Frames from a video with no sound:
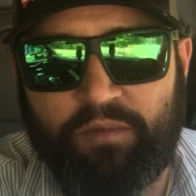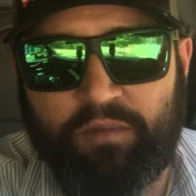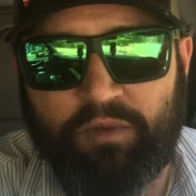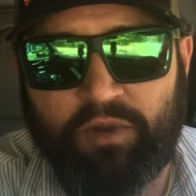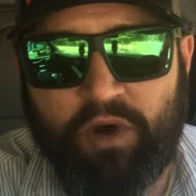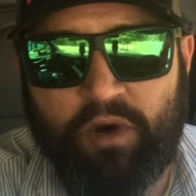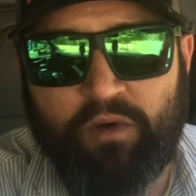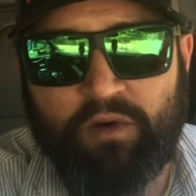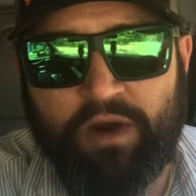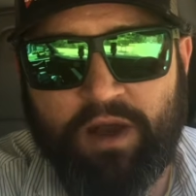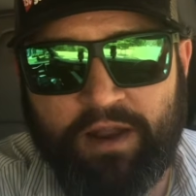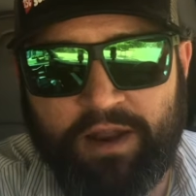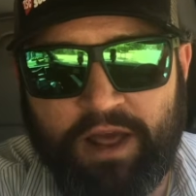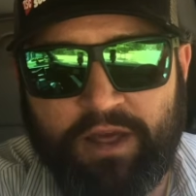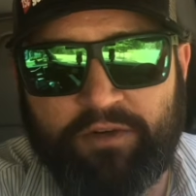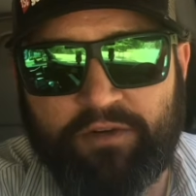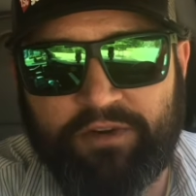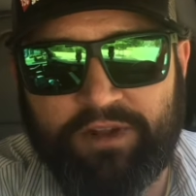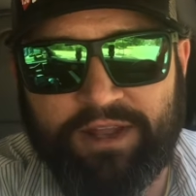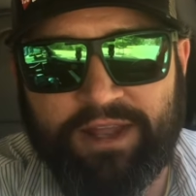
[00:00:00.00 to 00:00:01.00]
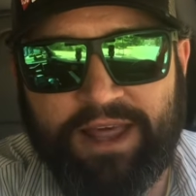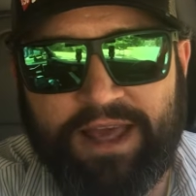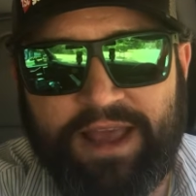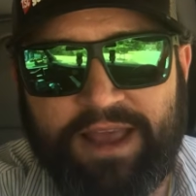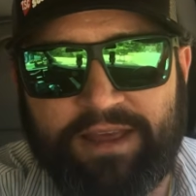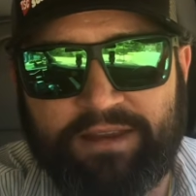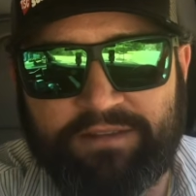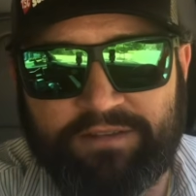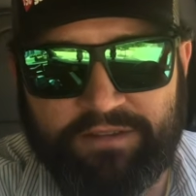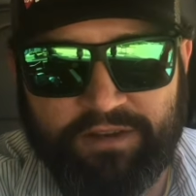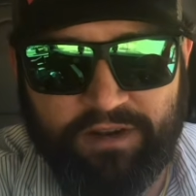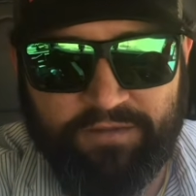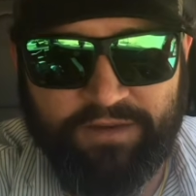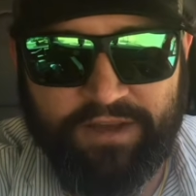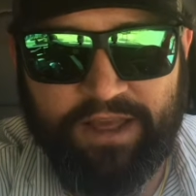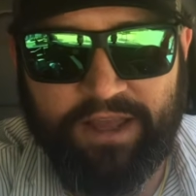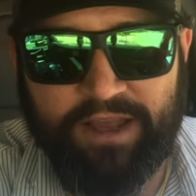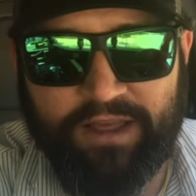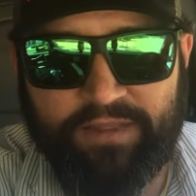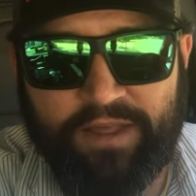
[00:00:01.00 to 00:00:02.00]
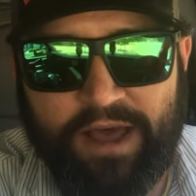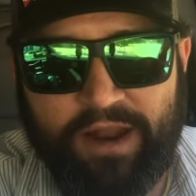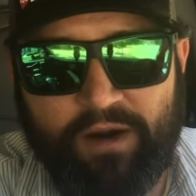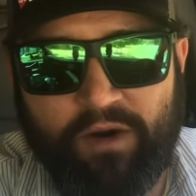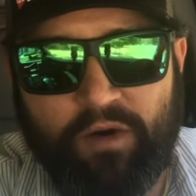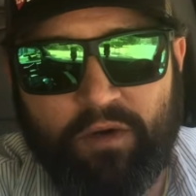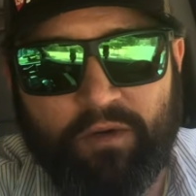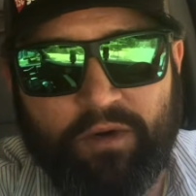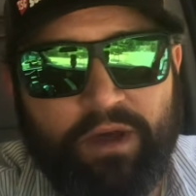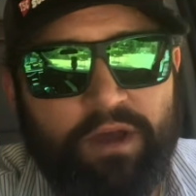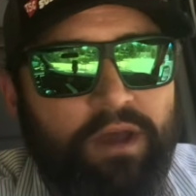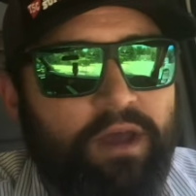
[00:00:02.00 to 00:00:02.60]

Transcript: another delay instead of kicking that on,